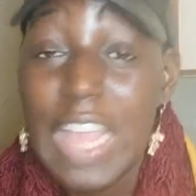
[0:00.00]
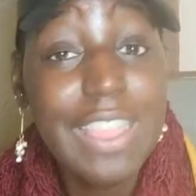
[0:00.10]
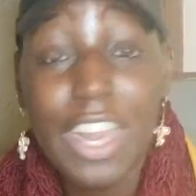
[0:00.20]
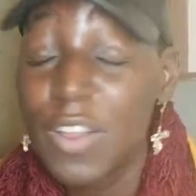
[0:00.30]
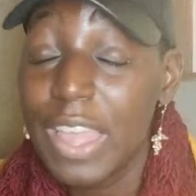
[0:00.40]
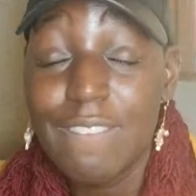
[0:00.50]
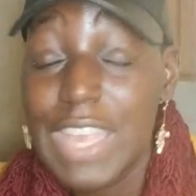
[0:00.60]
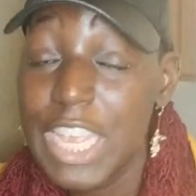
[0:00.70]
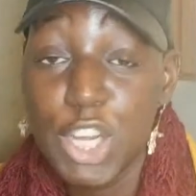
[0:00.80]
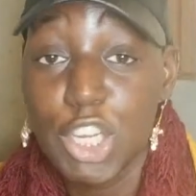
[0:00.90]
They don't have
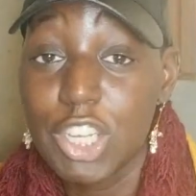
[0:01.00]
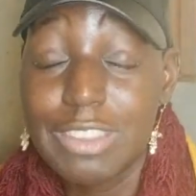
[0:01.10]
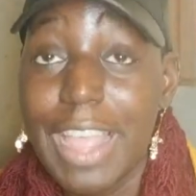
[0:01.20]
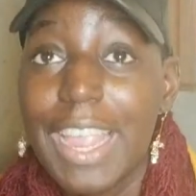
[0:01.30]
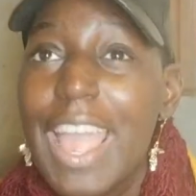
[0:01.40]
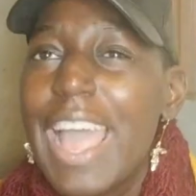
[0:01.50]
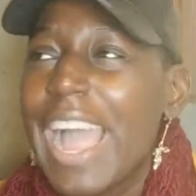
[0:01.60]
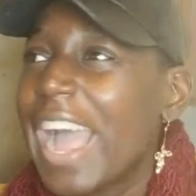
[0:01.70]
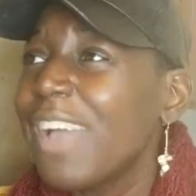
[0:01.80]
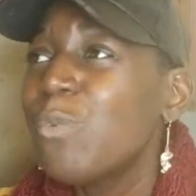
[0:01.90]
heaters. Like,
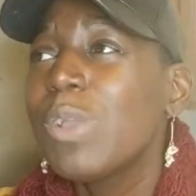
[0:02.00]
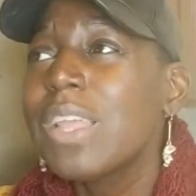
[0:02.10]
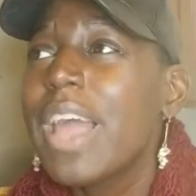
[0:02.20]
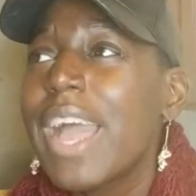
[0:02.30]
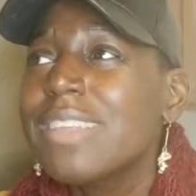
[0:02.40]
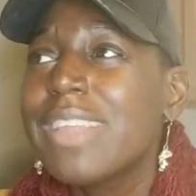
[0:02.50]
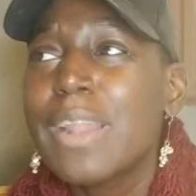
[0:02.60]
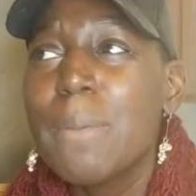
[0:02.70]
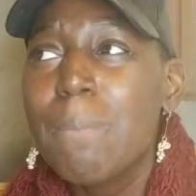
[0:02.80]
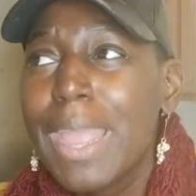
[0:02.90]
I realized
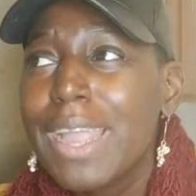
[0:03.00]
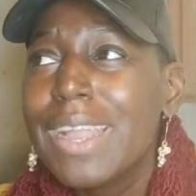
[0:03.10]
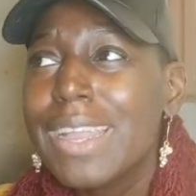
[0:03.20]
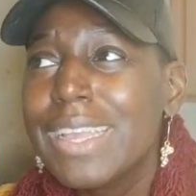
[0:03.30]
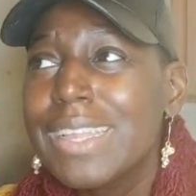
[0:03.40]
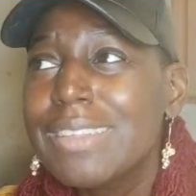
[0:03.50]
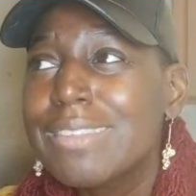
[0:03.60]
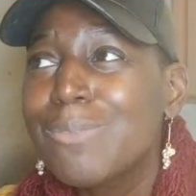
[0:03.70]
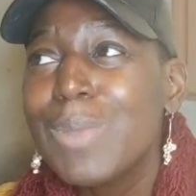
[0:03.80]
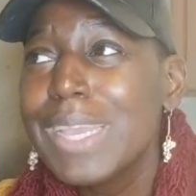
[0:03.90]
that
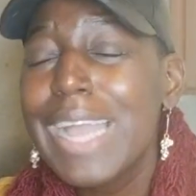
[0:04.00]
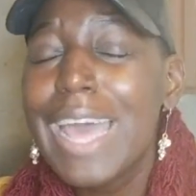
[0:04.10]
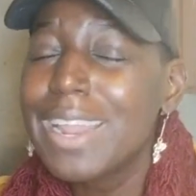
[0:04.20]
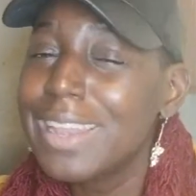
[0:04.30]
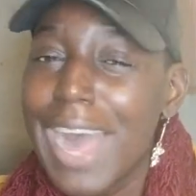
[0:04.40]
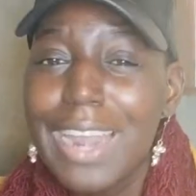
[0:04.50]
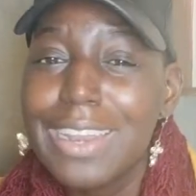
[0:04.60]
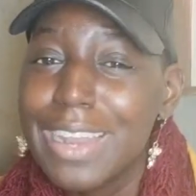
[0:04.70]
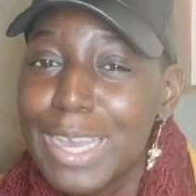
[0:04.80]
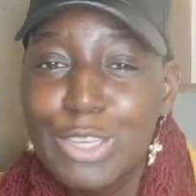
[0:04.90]
Americans, we got a lot of
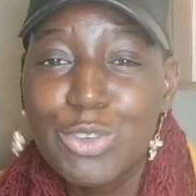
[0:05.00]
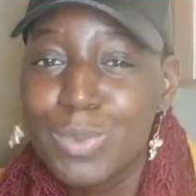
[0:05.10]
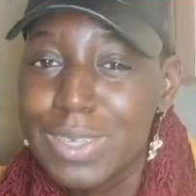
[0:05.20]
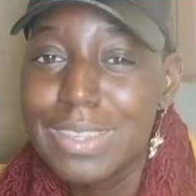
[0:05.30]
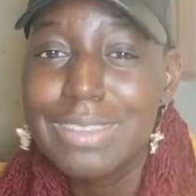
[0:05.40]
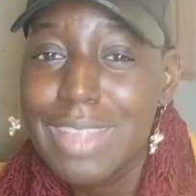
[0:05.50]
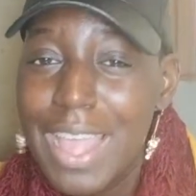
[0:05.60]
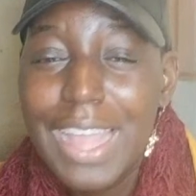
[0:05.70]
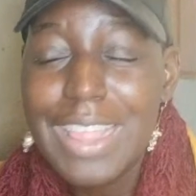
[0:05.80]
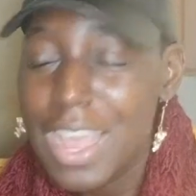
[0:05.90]
luxuries
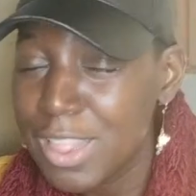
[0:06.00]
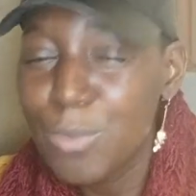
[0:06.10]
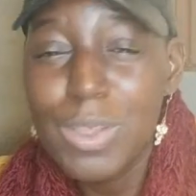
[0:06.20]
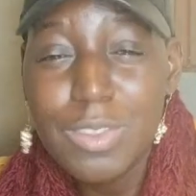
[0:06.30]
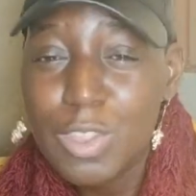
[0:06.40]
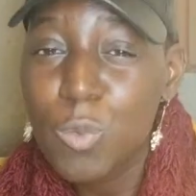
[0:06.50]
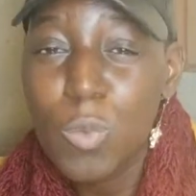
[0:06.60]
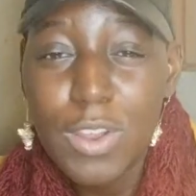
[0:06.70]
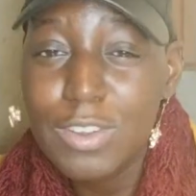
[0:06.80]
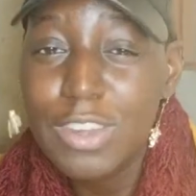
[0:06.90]
that the rest of the
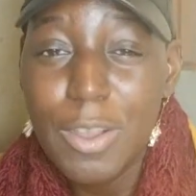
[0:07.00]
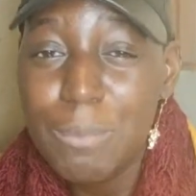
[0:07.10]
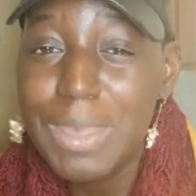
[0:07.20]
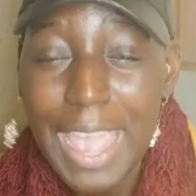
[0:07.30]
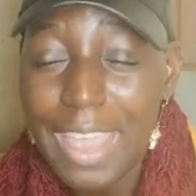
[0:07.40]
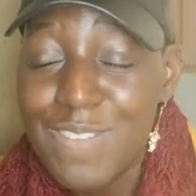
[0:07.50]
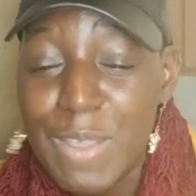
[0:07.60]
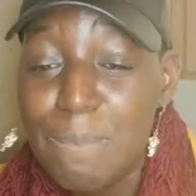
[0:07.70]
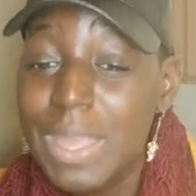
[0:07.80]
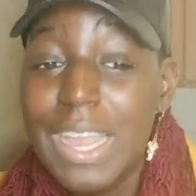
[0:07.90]
world don't be
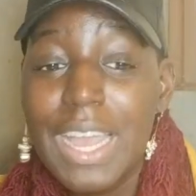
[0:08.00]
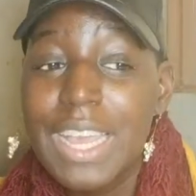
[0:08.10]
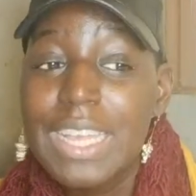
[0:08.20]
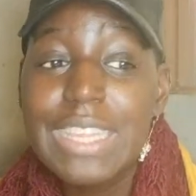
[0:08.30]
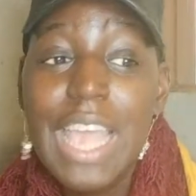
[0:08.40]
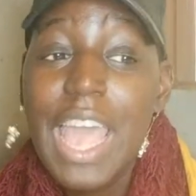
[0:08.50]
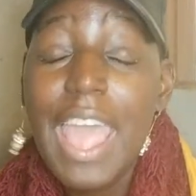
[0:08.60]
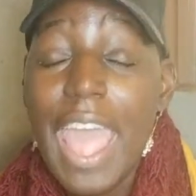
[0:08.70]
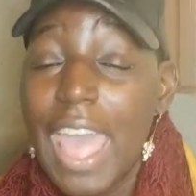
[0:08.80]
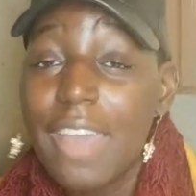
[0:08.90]
having, because
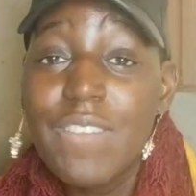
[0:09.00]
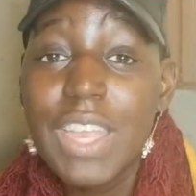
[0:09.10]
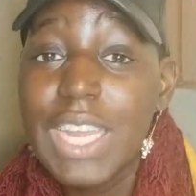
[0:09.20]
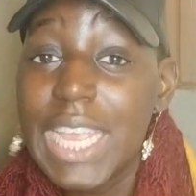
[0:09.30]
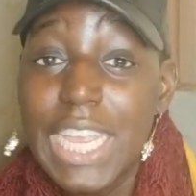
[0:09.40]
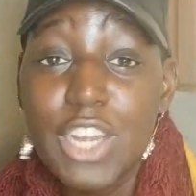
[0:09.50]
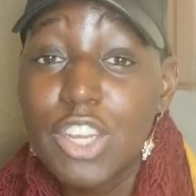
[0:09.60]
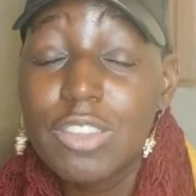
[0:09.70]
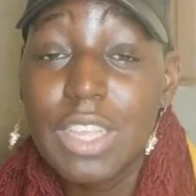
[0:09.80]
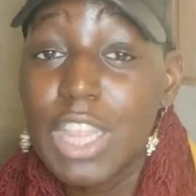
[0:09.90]
having
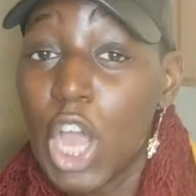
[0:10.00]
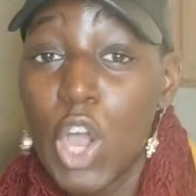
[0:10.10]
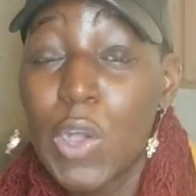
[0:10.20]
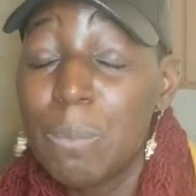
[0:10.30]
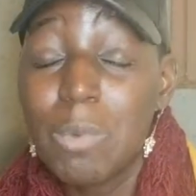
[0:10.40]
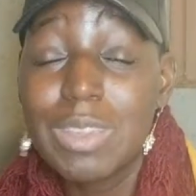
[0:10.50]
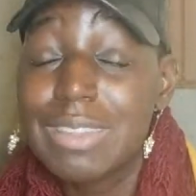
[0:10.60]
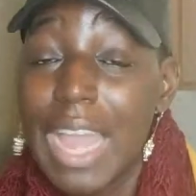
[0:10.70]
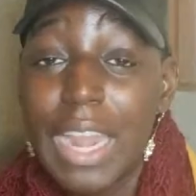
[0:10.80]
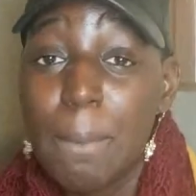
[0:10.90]
heaters in the home was
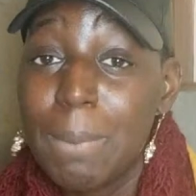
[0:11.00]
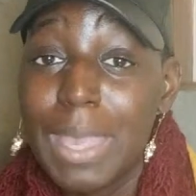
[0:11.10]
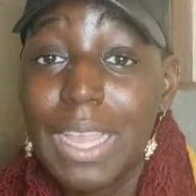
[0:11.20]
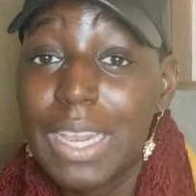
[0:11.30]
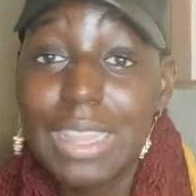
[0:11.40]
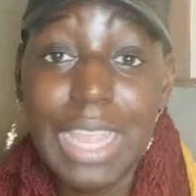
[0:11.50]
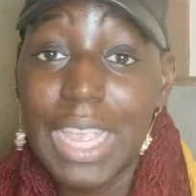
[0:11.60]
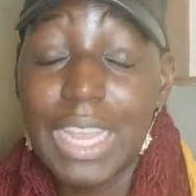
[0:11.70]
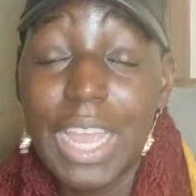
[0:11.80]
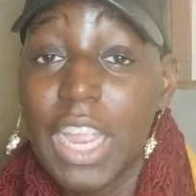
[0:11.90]
not a big
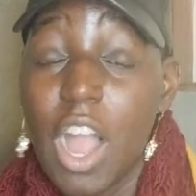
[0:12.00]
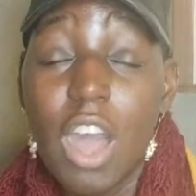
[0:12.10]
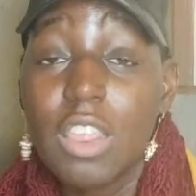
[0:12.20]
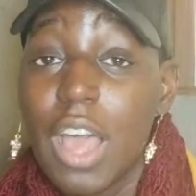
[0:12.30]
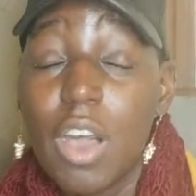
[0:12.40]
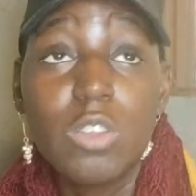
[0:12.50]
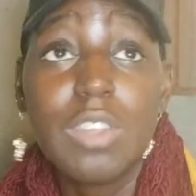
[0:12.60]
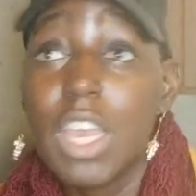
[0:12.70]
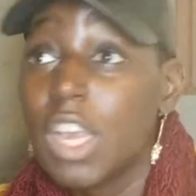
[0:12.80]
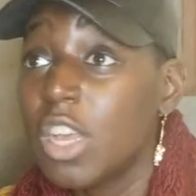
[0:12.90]
thing. Like, all the
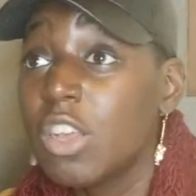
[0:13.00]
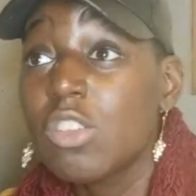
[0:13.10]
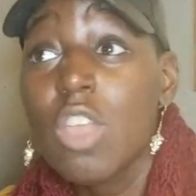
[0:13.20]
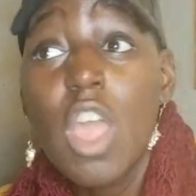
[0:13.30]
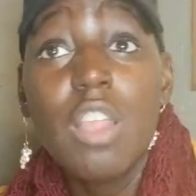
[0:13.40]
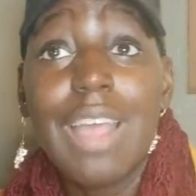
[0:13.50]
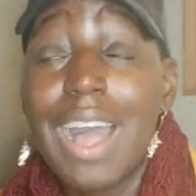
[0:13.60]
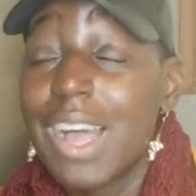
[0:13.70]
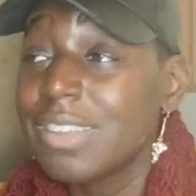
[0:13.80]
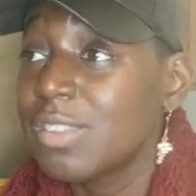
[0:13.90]
hotels, the
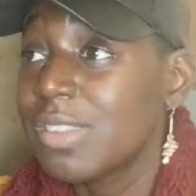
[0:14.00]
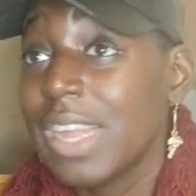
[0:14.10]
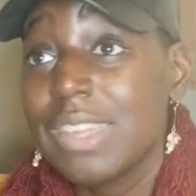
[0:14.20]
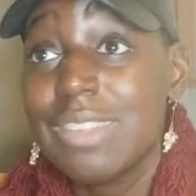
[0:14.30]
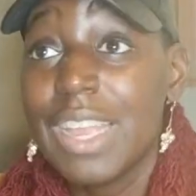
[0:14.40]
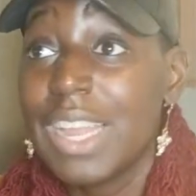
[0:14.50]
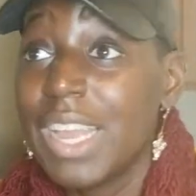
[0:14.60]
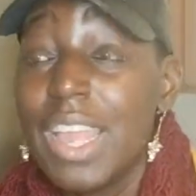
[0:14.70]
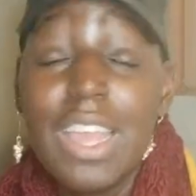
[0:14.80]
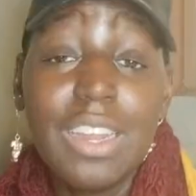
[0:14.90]
hostels that I stayed
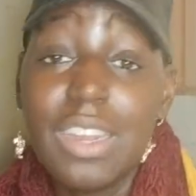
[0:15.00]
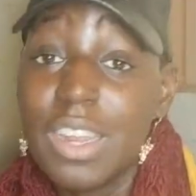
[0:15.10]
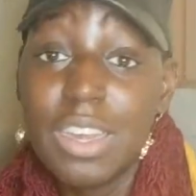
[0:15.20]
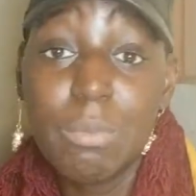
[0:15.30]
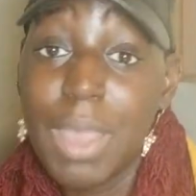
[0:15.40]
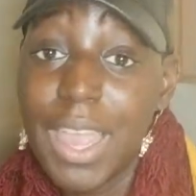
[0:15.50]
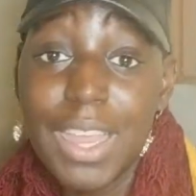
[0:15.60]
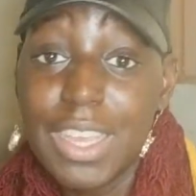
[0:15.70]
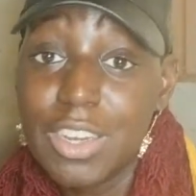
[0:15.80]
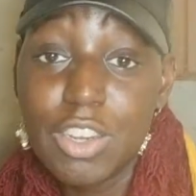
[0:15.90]
at, none of them had
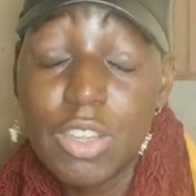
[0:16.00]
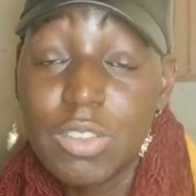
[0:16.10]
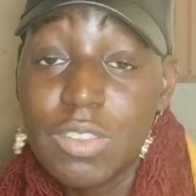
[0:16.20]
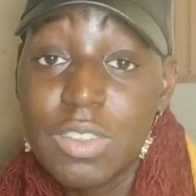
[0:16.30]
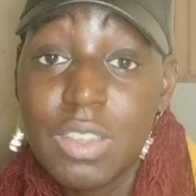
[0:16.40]
heaters.